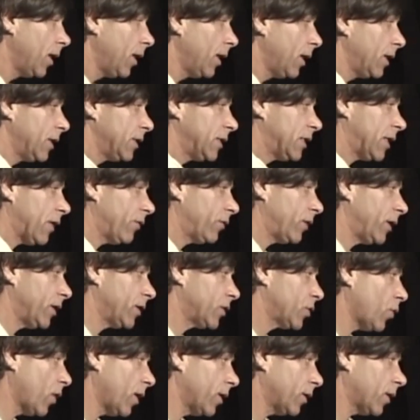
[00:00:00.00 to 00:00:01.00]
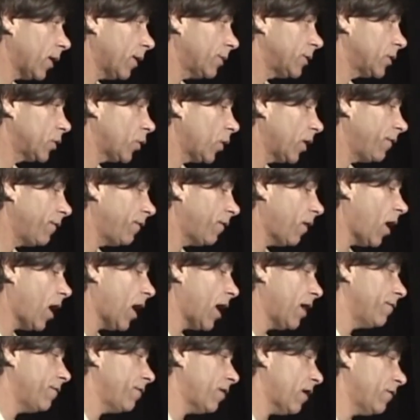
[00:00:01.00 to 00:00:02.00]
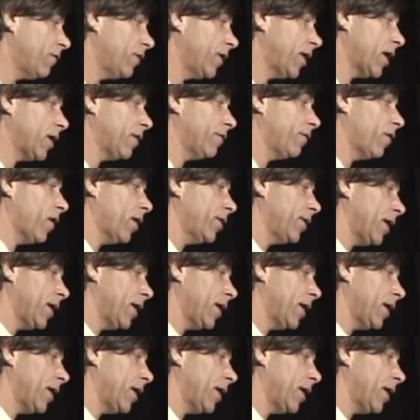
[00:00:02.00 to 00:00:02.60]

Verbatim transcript: 17 20, times 25, I've identified the